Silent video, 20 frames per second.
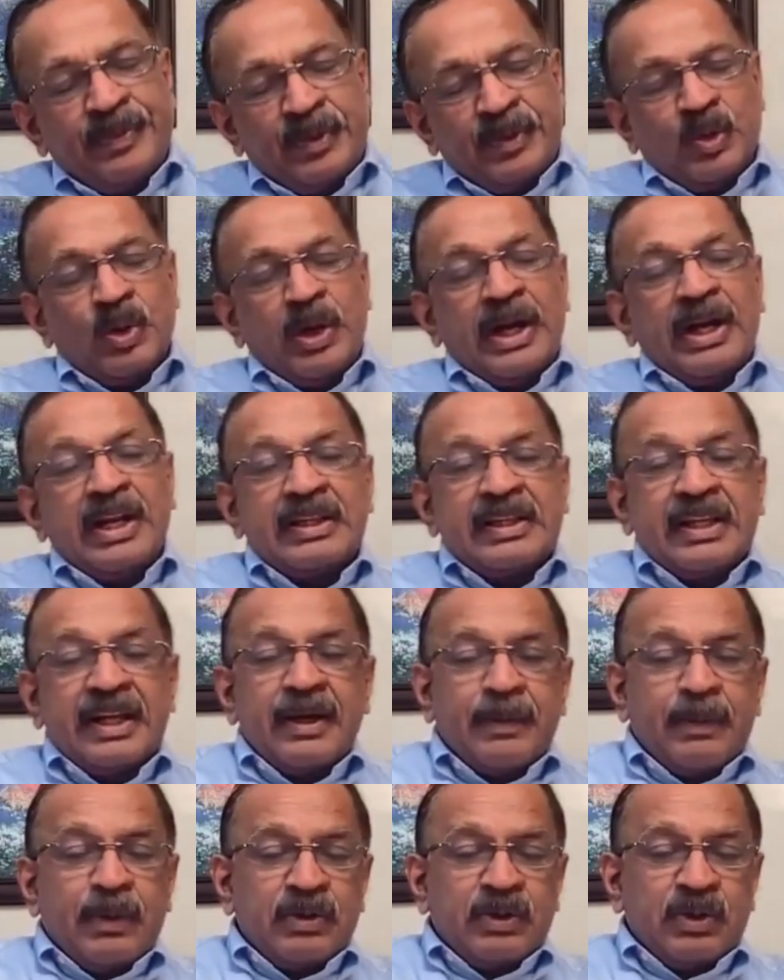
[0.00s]
do anything
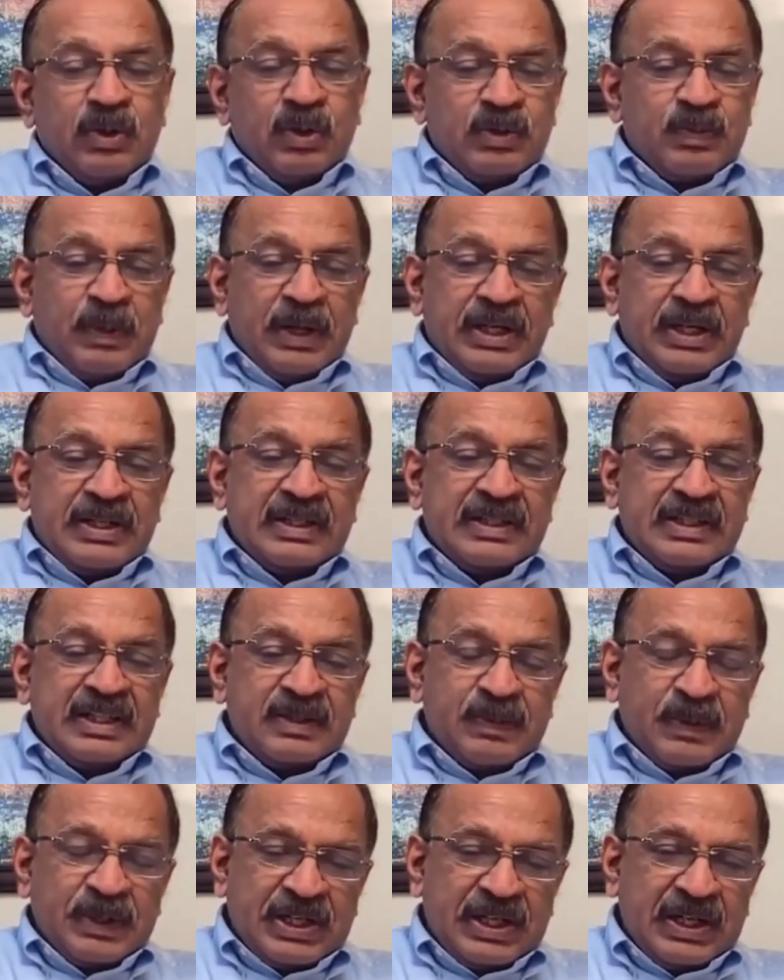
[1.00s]
about those patients,
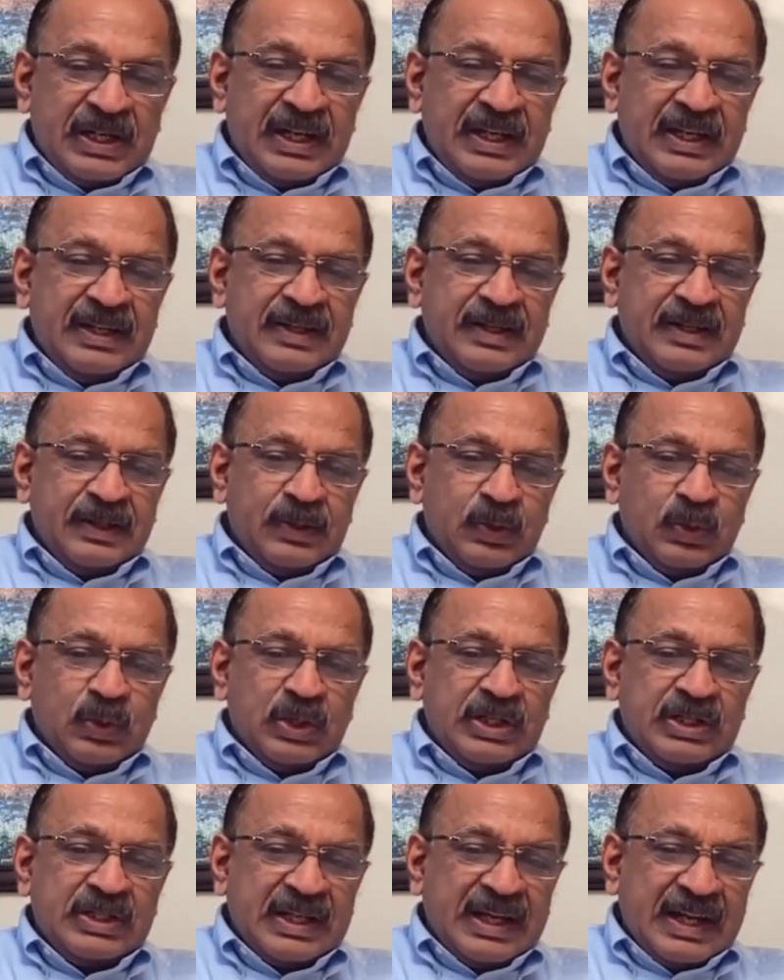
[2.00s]
especially in the
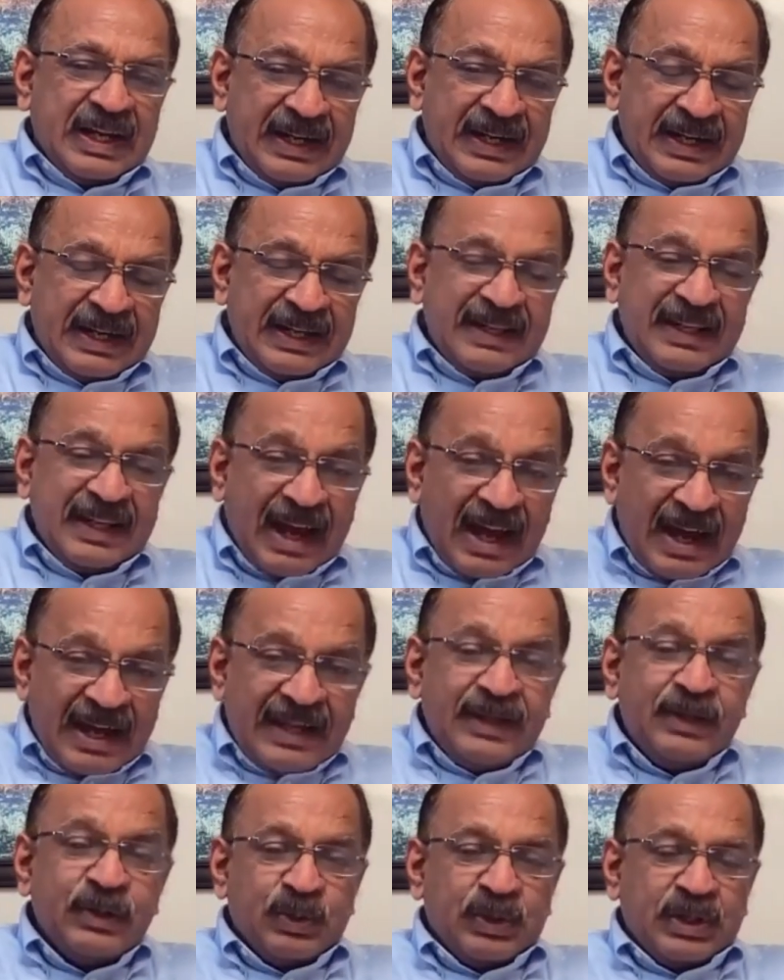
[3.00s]
units and in the
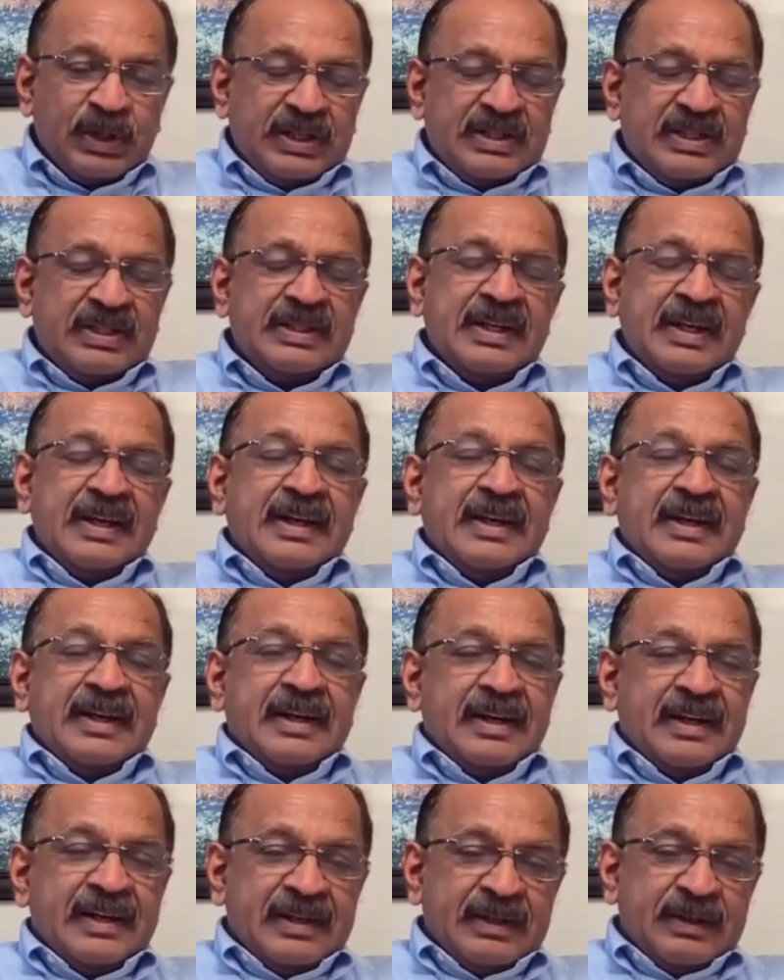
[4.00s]
eye units,
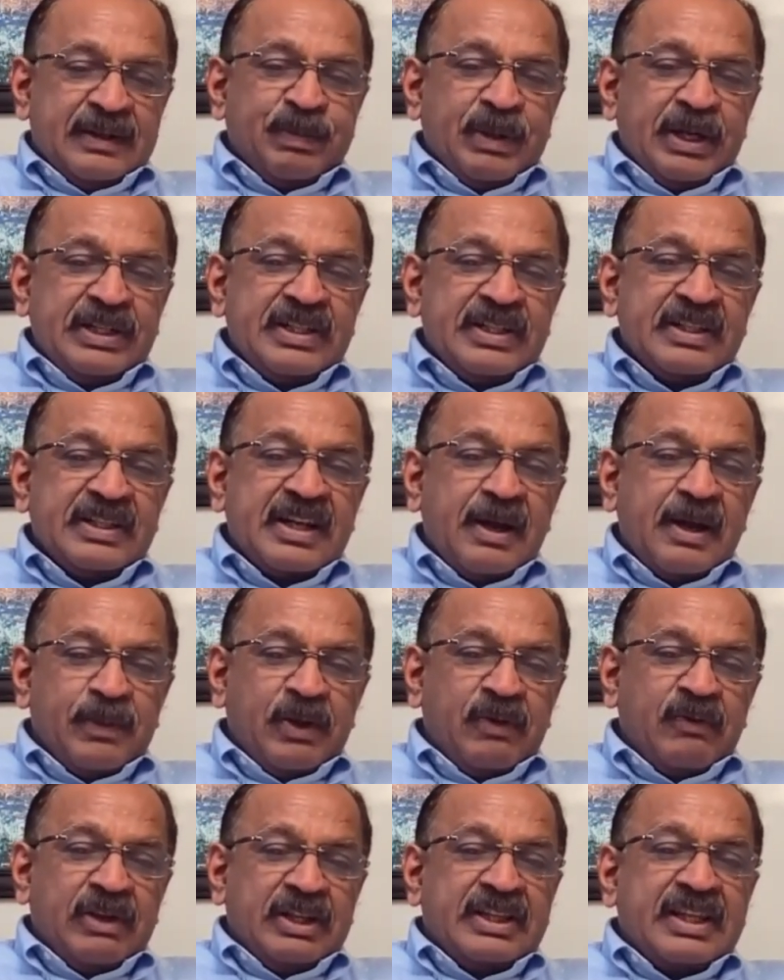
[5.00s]
patients
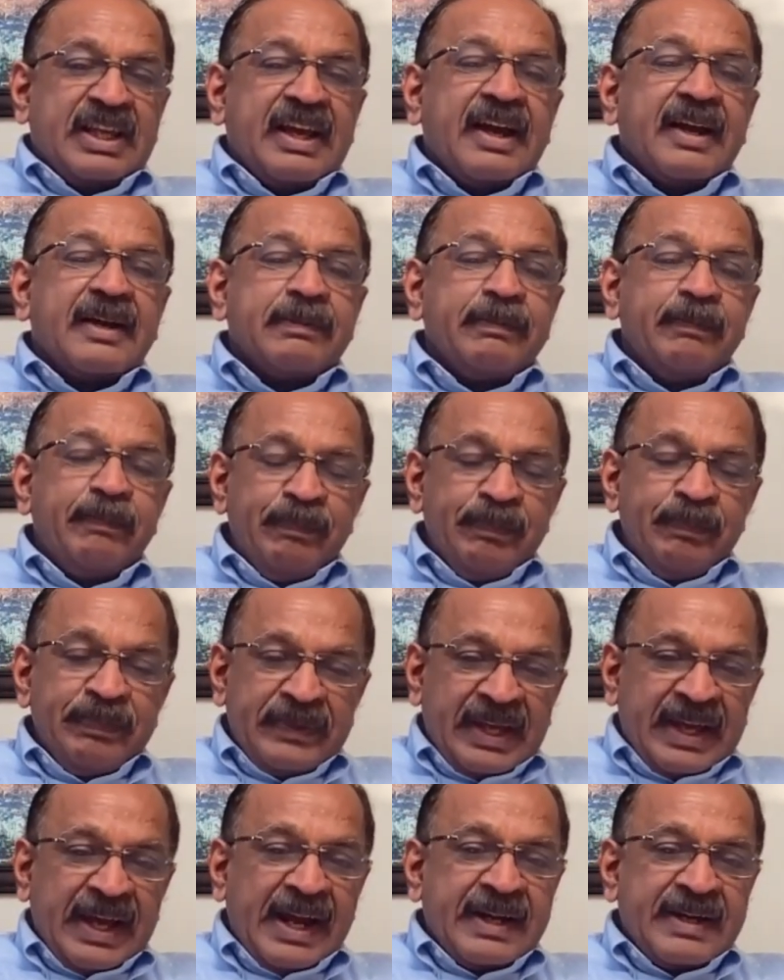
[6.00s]
coming with
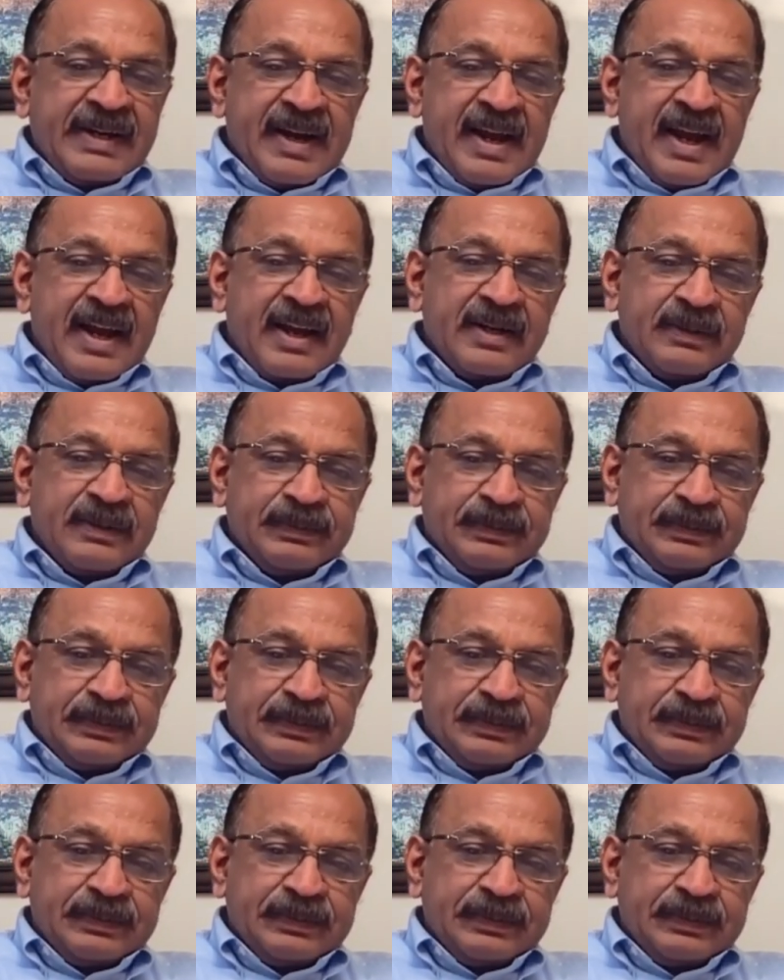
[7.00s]
cataract.